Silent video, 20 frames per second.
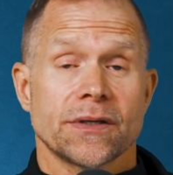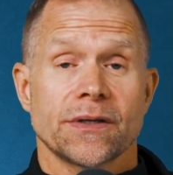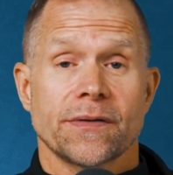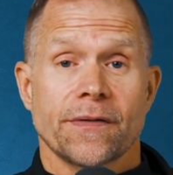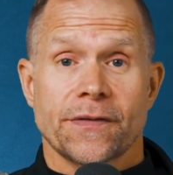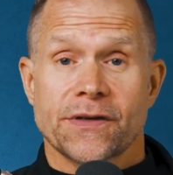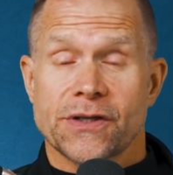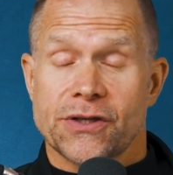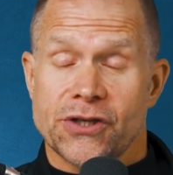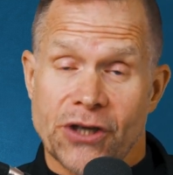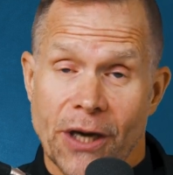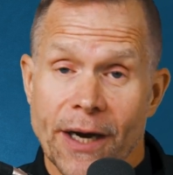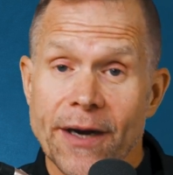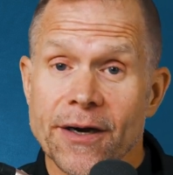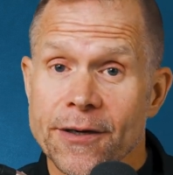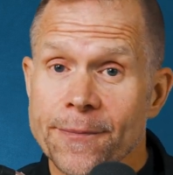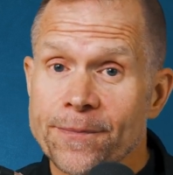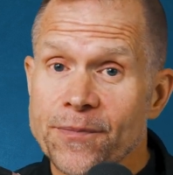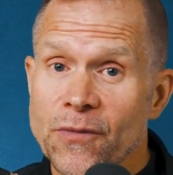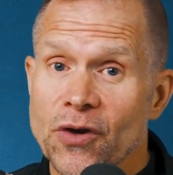
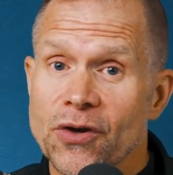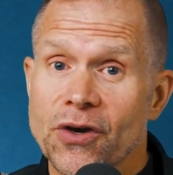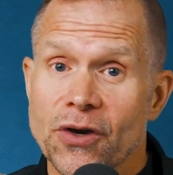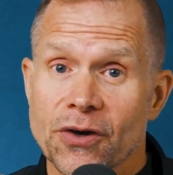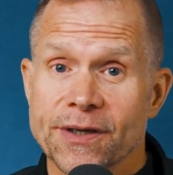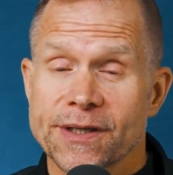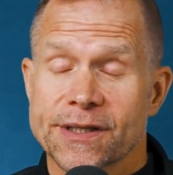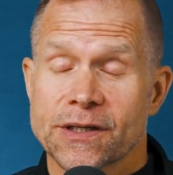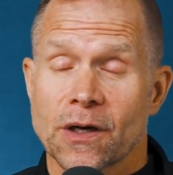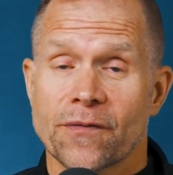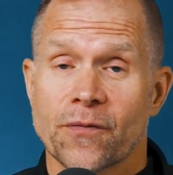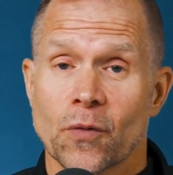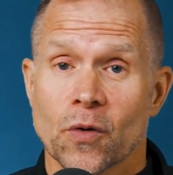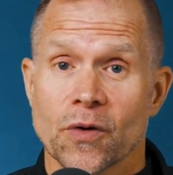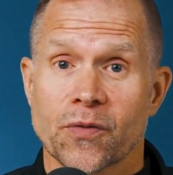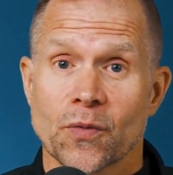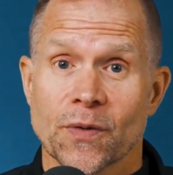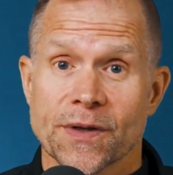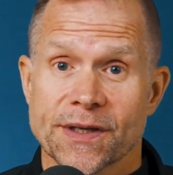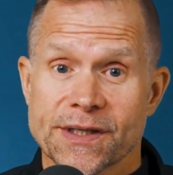share your current
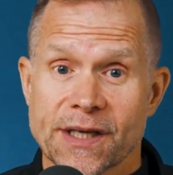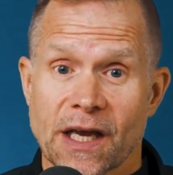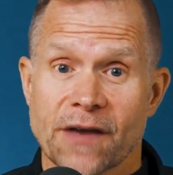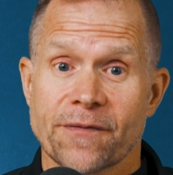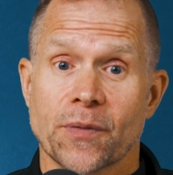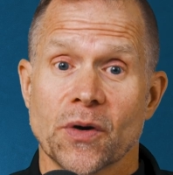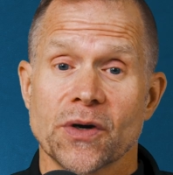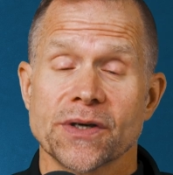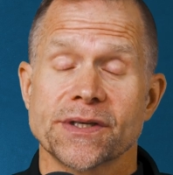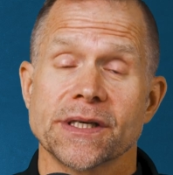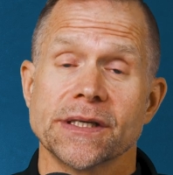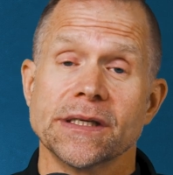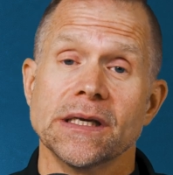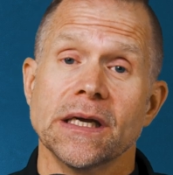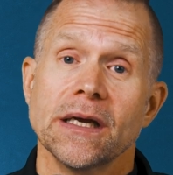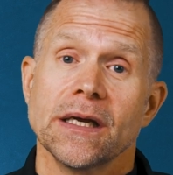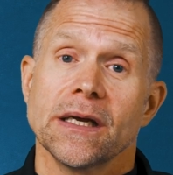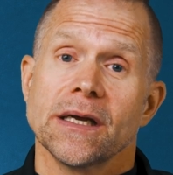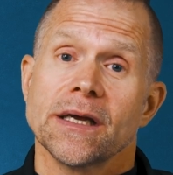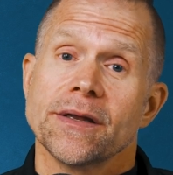self-worth with a safe person.
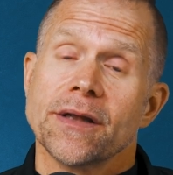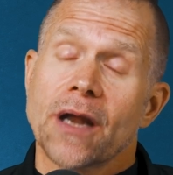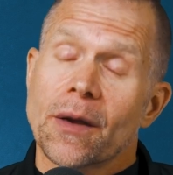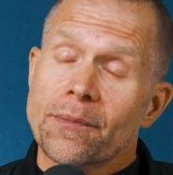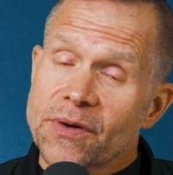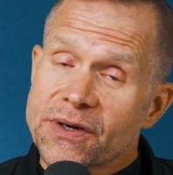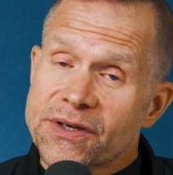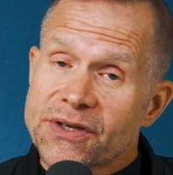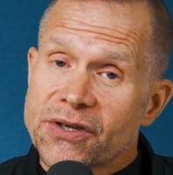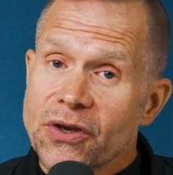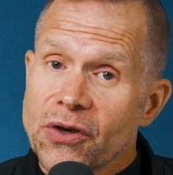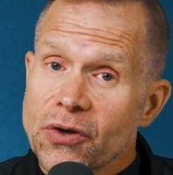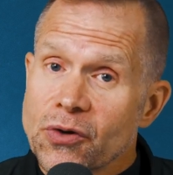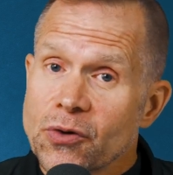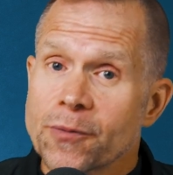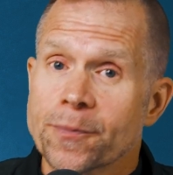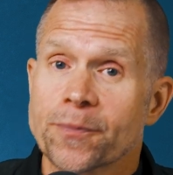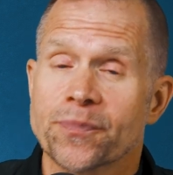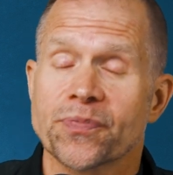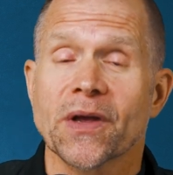Number
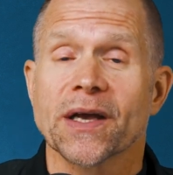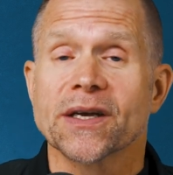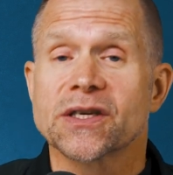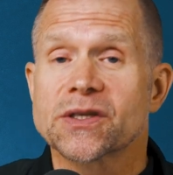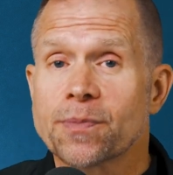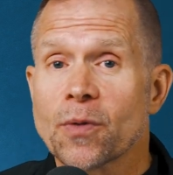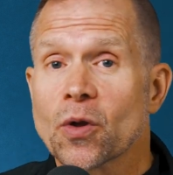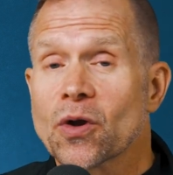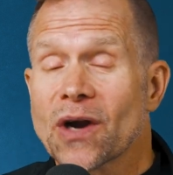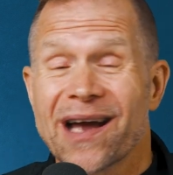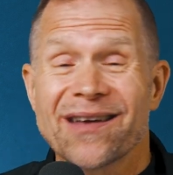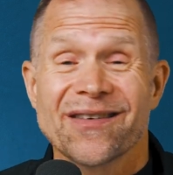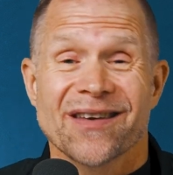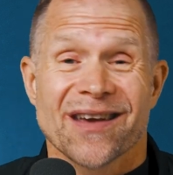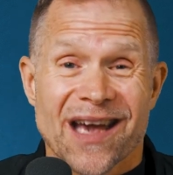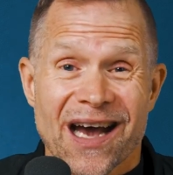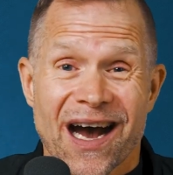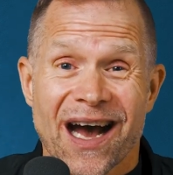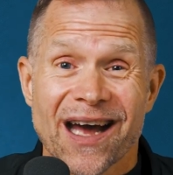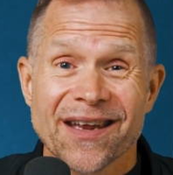2, explore how you
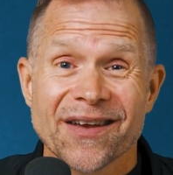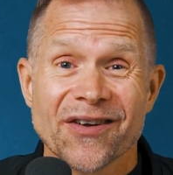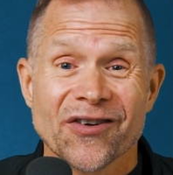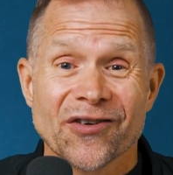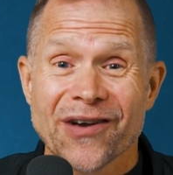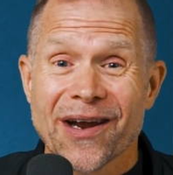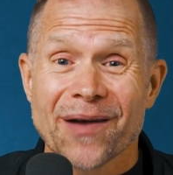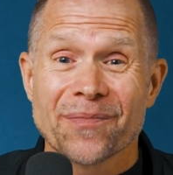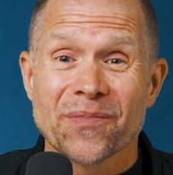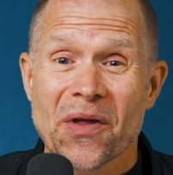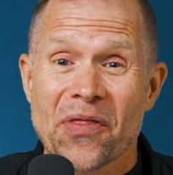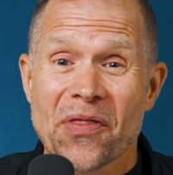got here. Number